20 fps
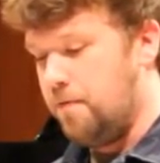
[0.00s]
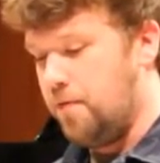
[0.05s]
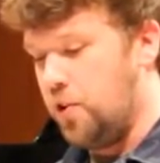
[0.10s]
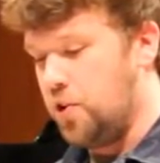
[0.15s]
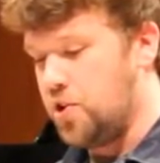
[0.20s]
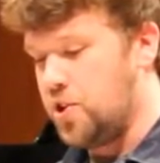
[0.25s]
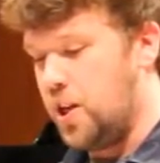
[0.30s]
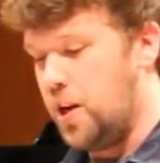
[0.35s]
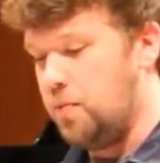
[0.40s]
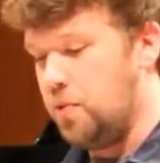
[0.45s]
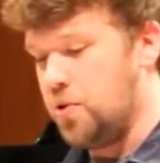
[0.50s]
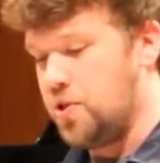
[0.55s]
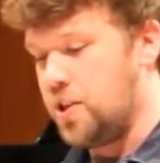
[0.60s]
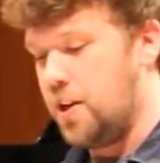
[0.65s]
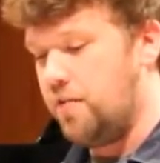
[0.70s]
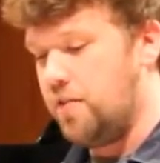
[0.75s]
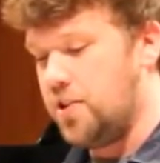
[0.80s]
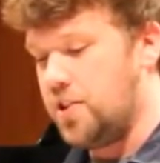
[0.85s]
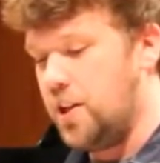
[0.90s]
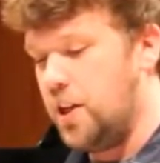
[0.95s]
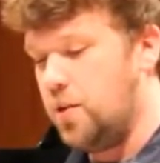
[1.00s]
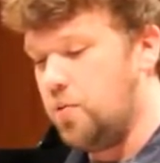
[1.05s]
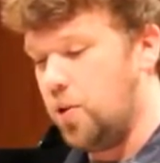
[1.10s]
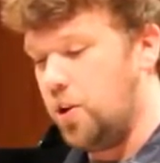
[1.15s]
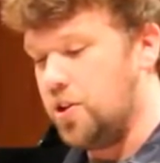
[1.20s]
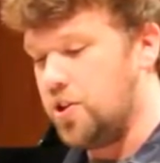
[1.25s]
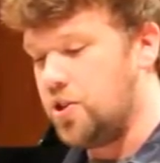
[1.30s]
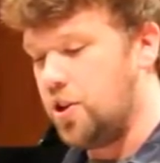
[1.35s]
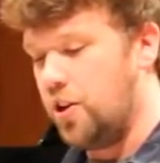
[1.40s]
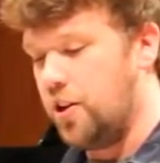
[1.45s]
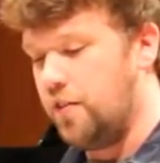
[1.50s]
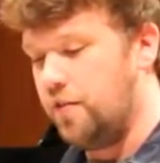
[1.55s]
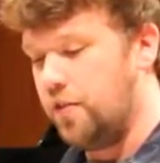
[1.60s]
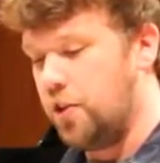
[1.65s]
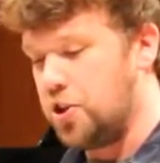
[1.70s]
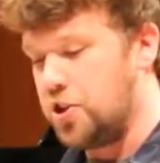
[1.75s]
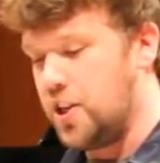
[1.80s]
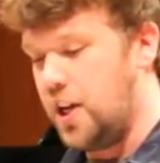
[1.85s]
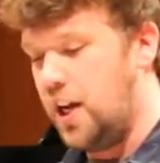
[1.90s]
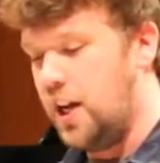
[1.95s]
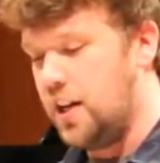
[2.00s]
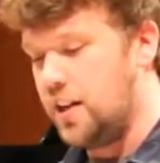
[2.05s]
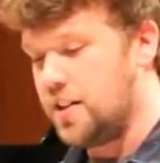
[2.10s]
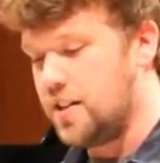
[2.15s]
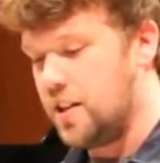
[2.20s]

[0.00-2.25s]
1 Samuel 17, we're going to start in verse 8.